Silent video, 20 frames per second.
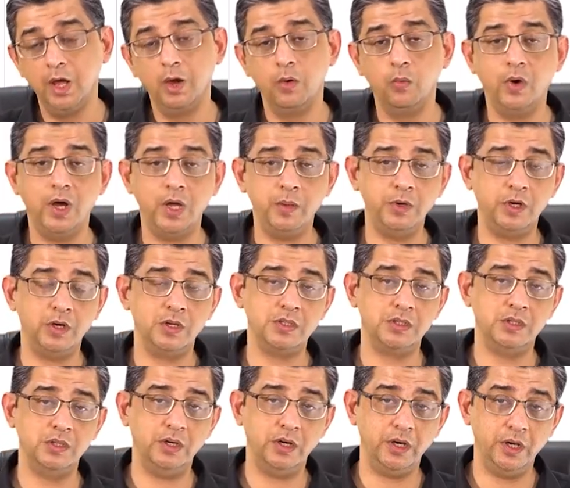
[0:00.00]
Why?
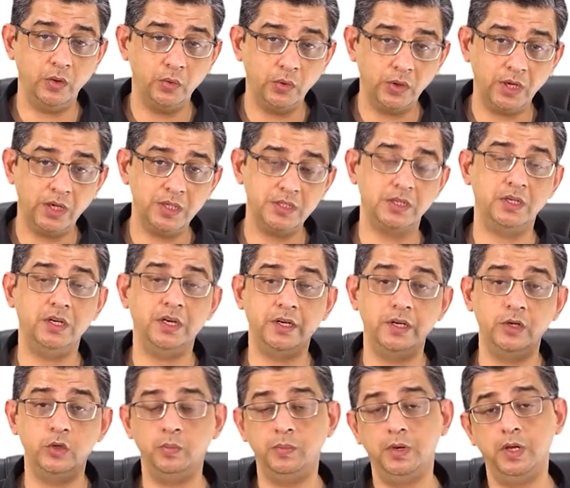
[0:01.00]
Because the aorta is
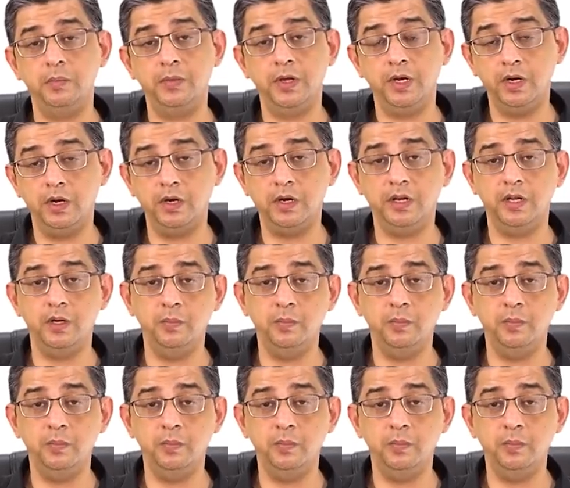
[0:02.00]
connected to pulmonary artery,